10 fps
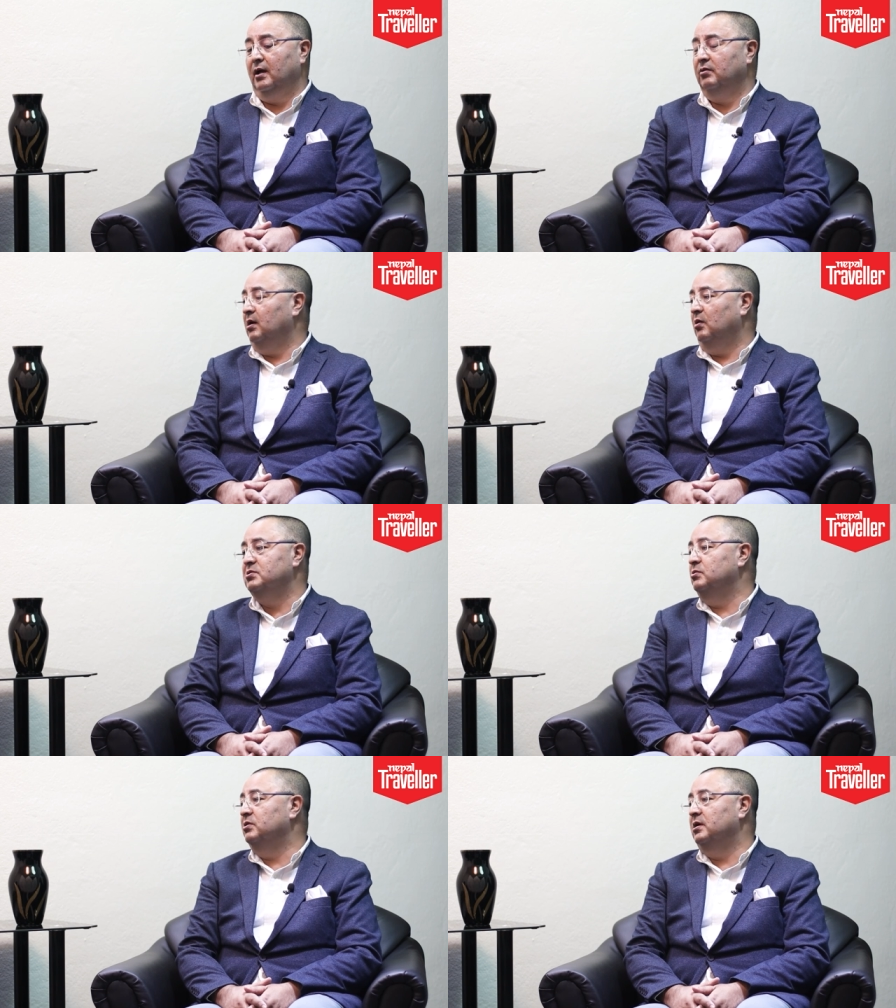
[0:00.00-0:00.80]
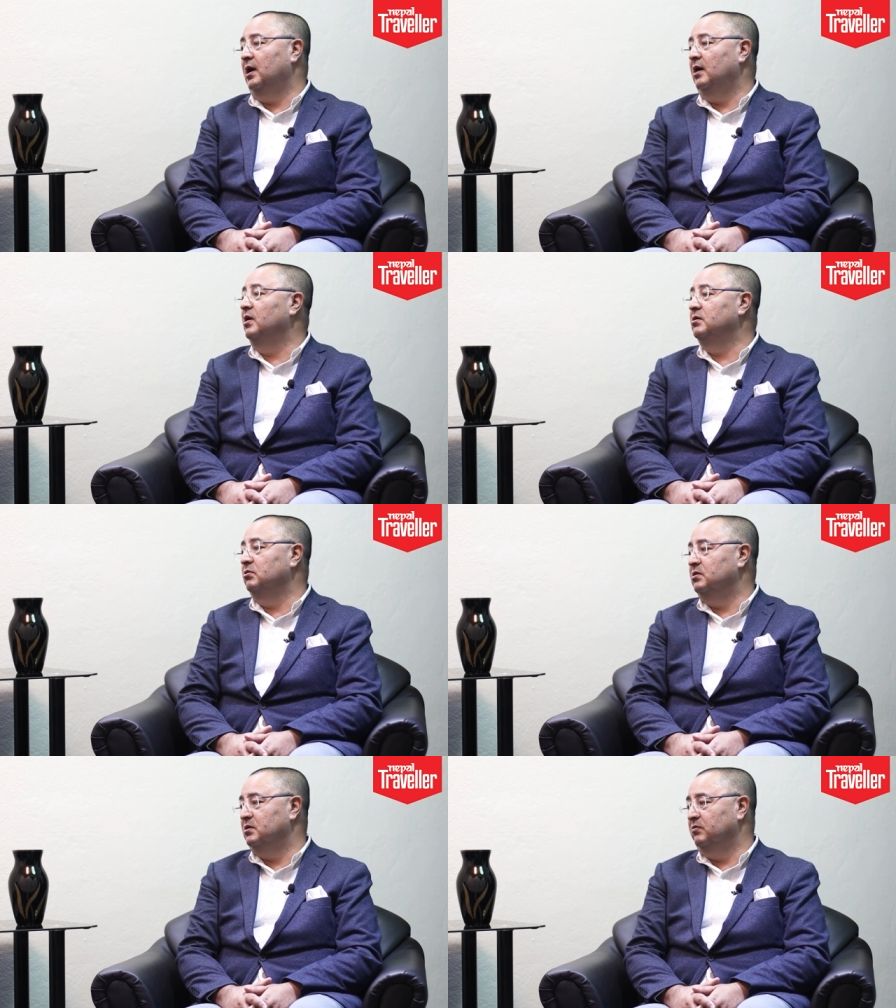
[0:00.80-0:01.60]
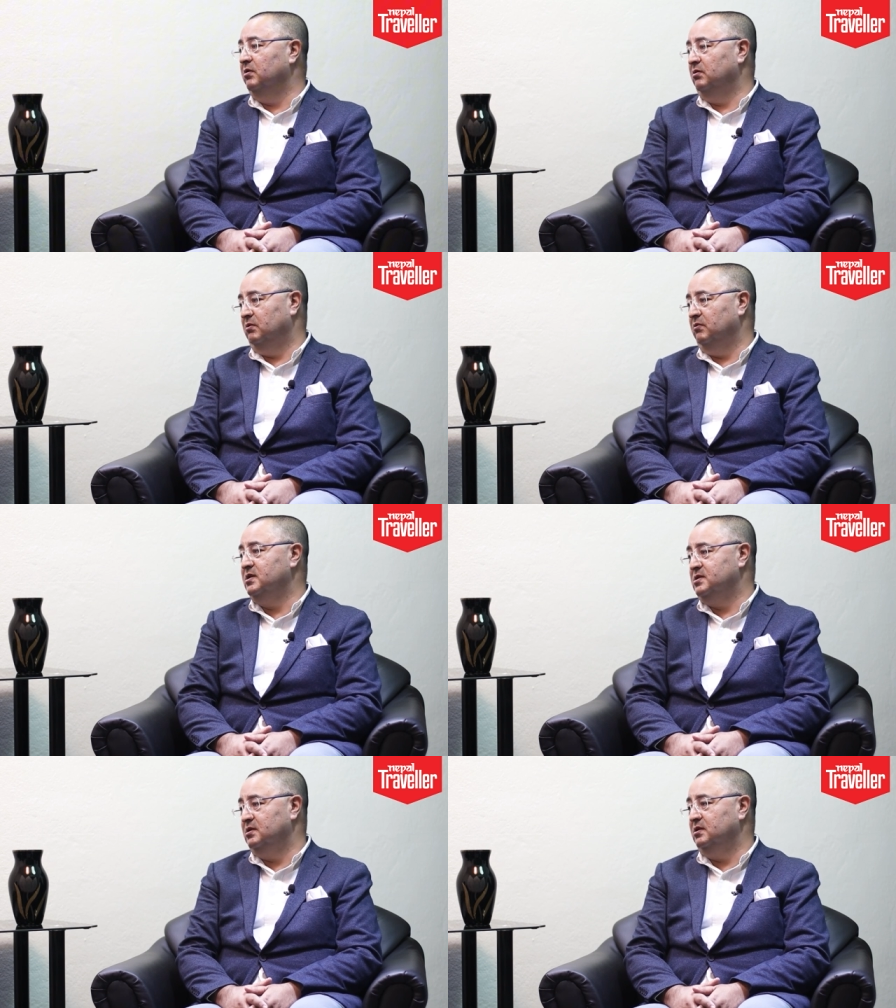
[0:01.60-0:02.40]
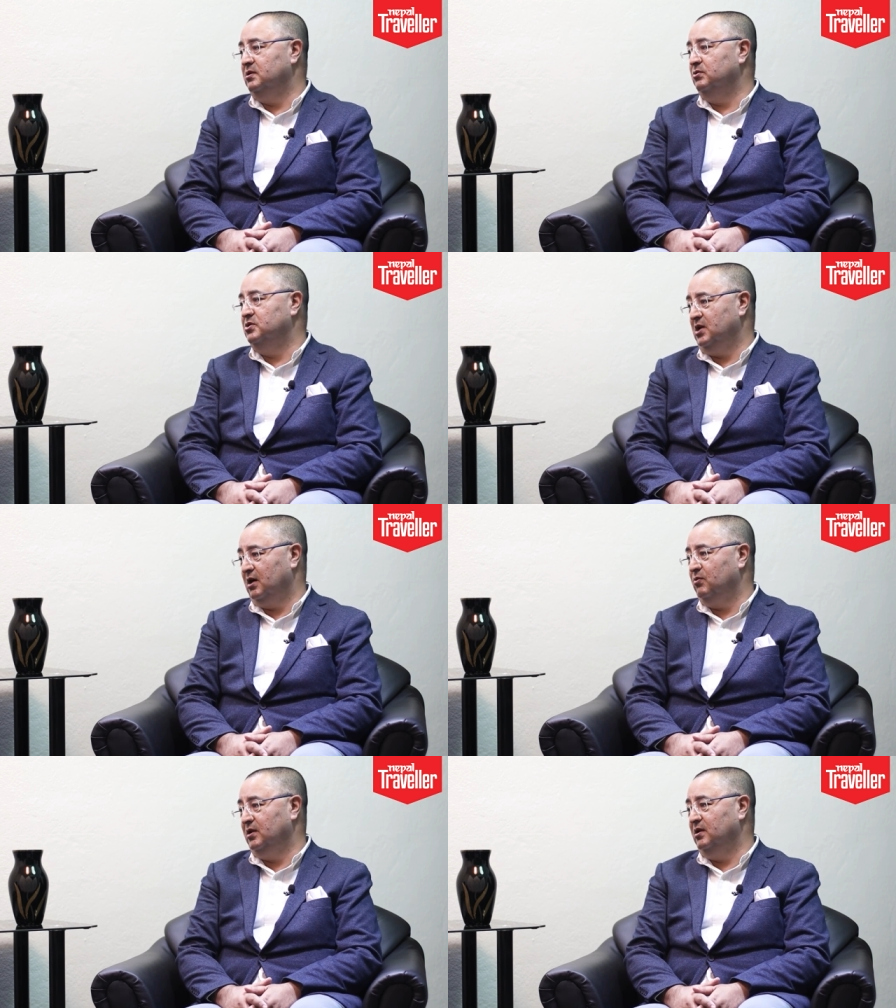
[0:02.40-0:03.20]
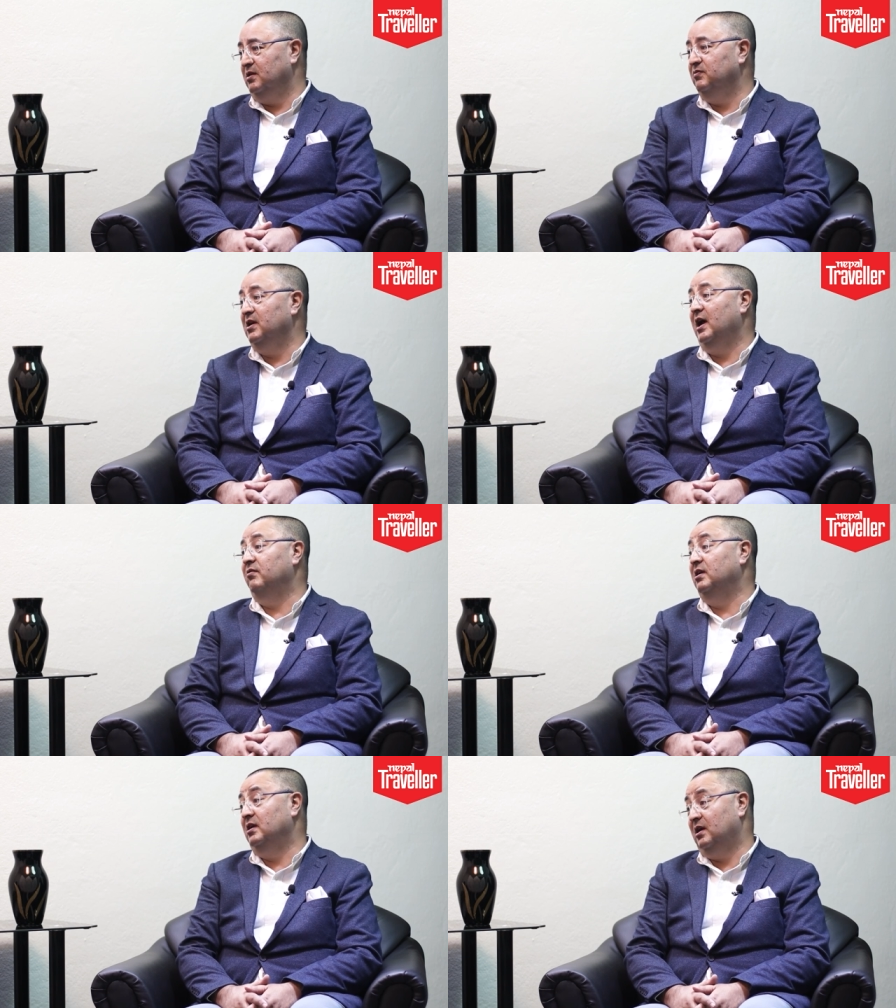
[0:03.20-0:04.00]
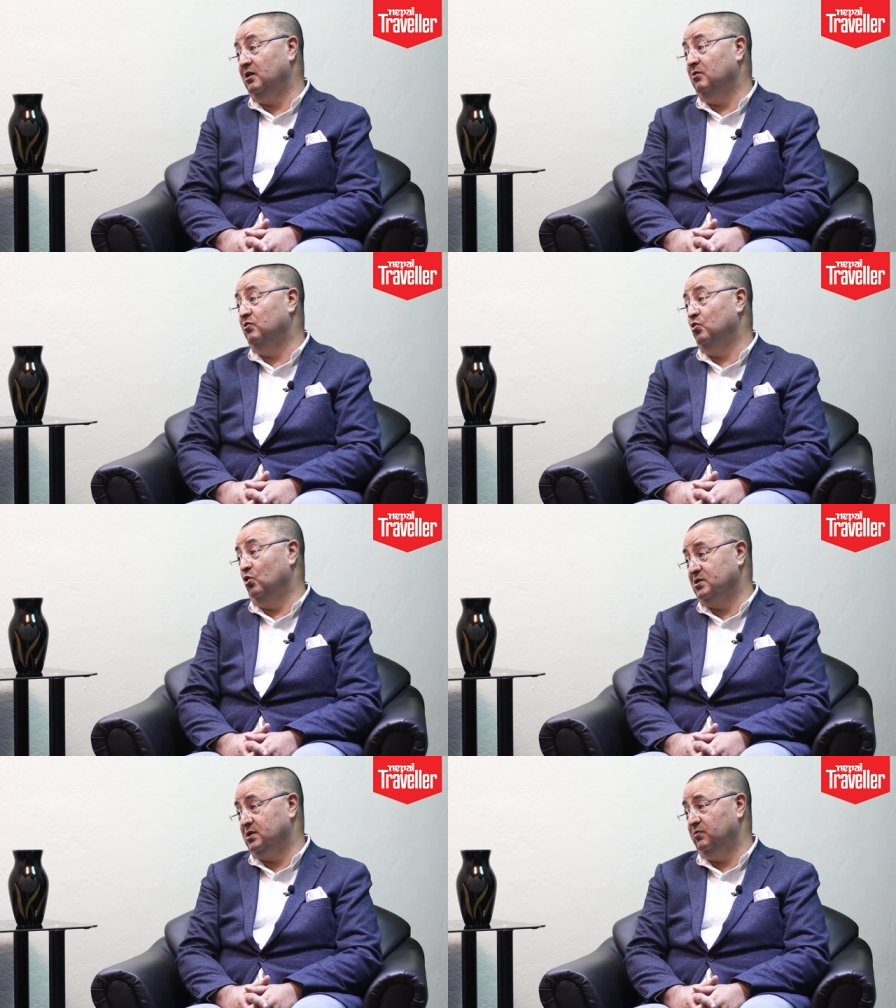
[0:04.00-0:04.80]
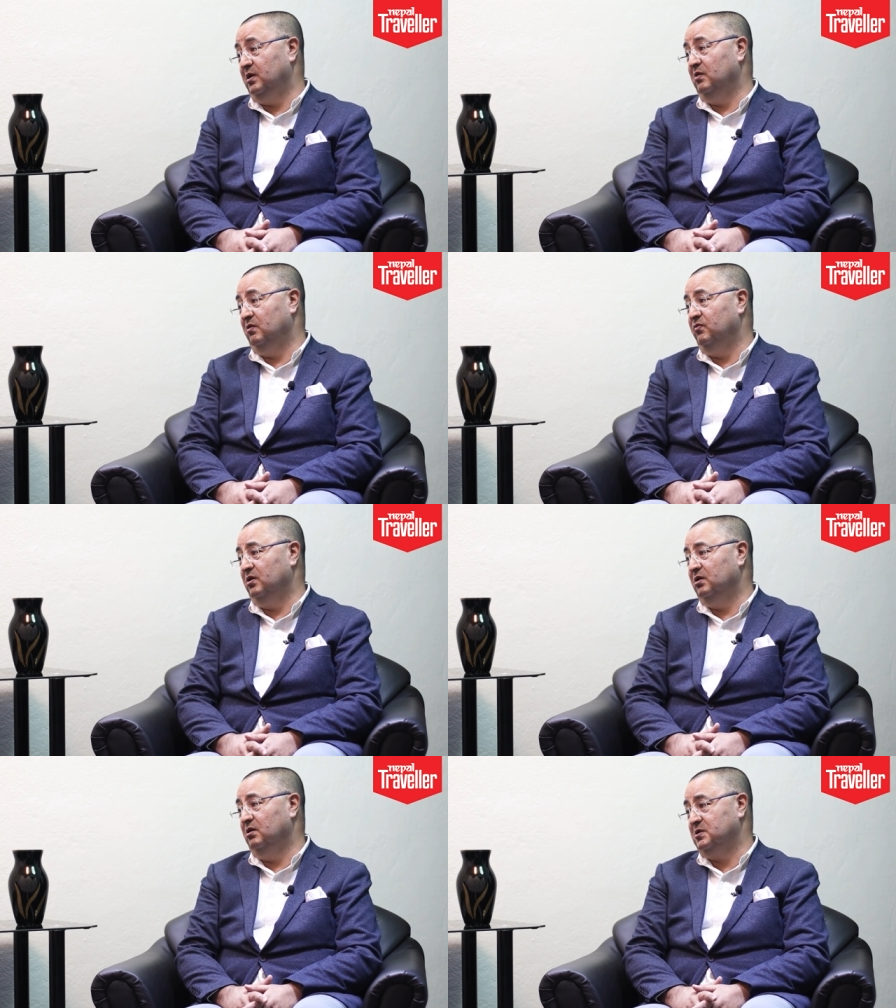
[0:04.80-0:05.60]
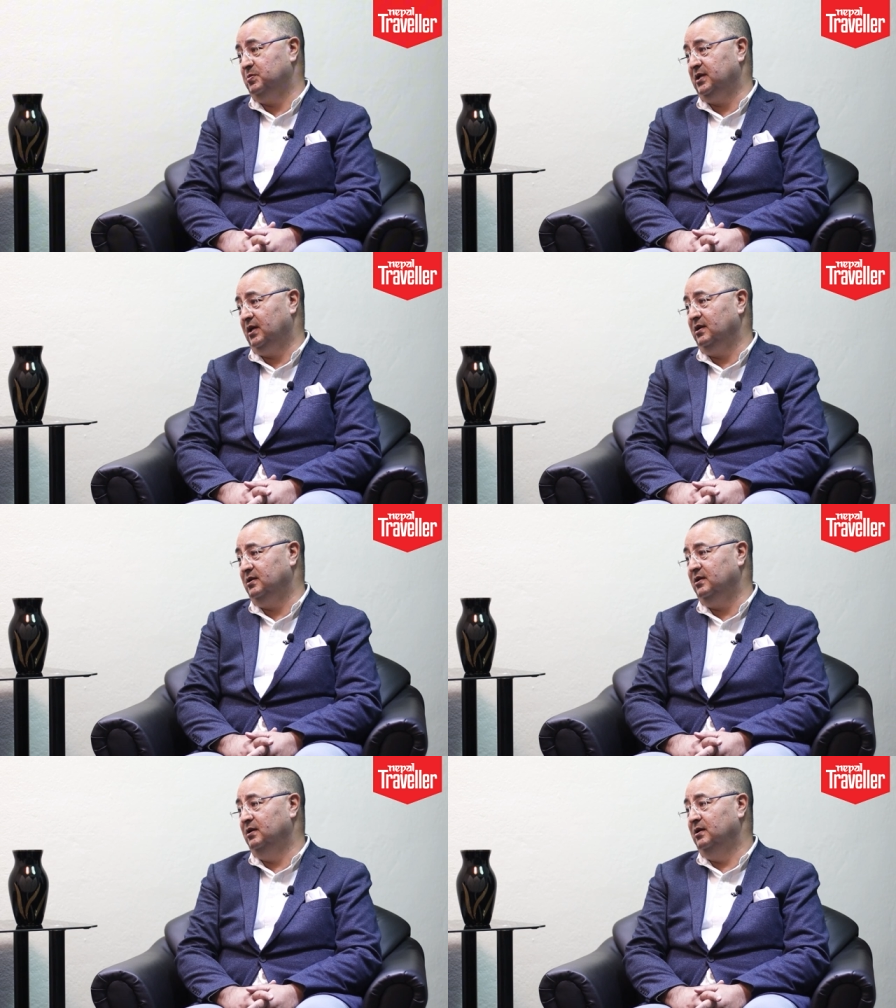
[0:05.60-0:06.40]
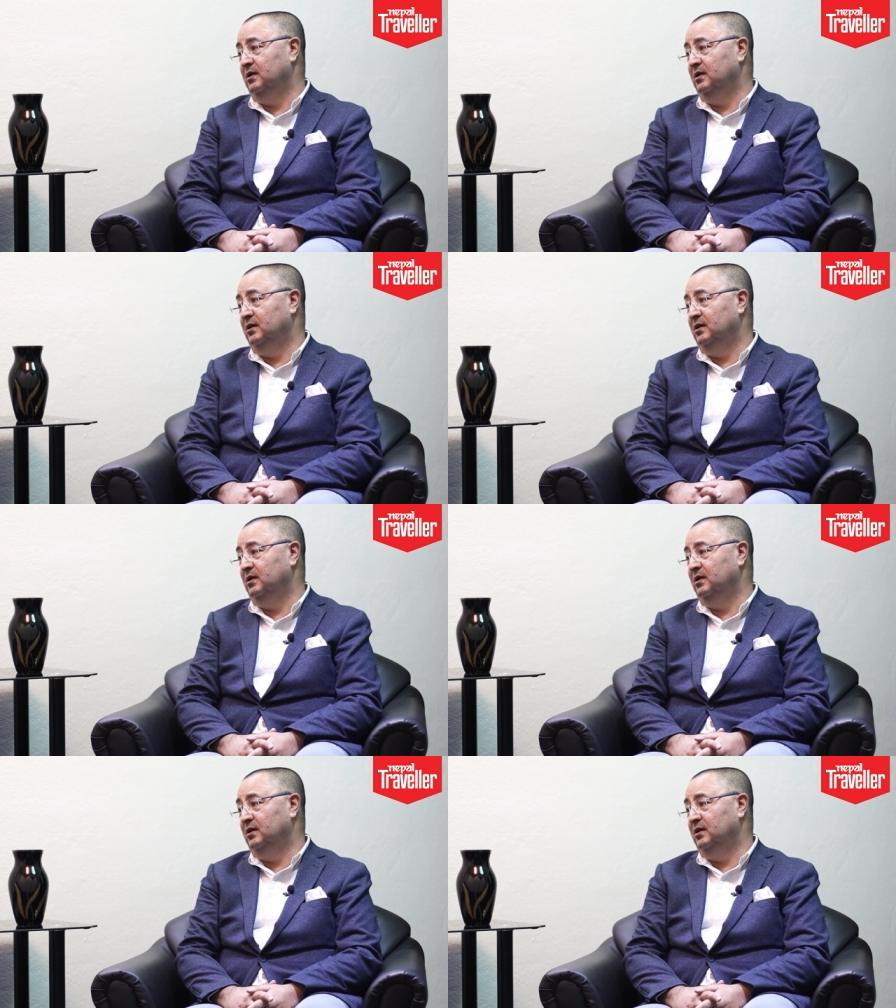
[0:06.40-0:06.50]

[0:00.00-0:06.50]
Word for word: and I was look I went to Tribhuvan University to check whether if they have any kind of course available for the hospitality